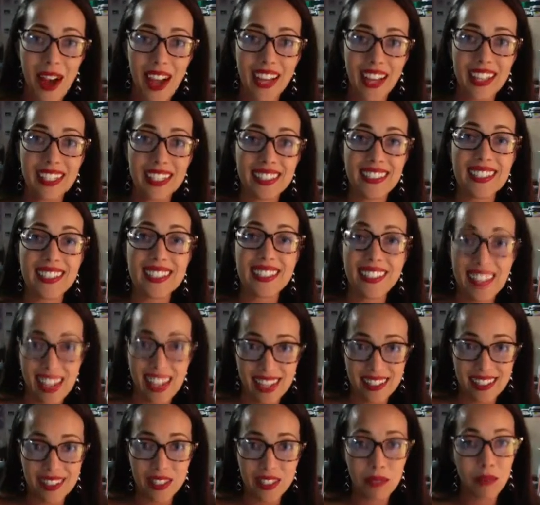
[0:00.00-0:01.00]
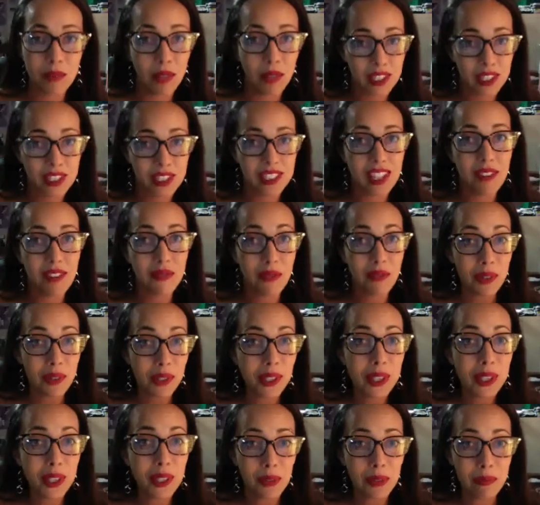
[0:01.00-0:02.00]
And I said, yes, the brushes have really
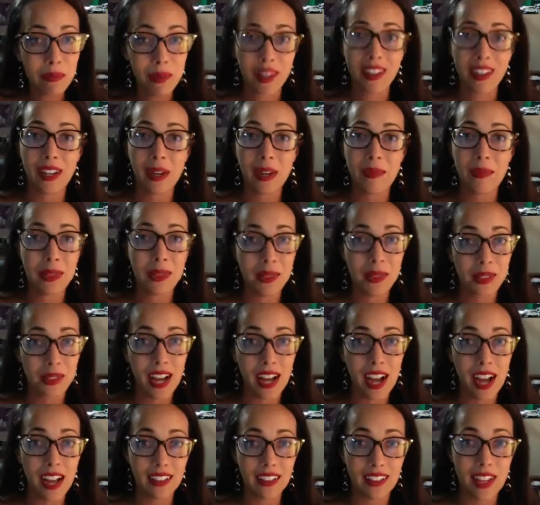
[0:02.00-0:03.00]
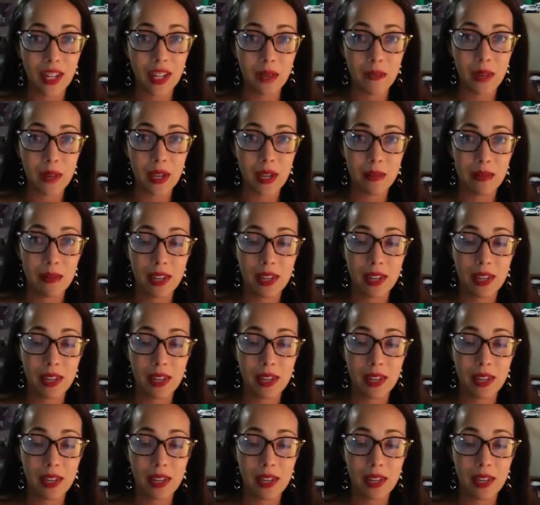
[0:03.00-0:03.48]
good pickup and there's a lot of pigment.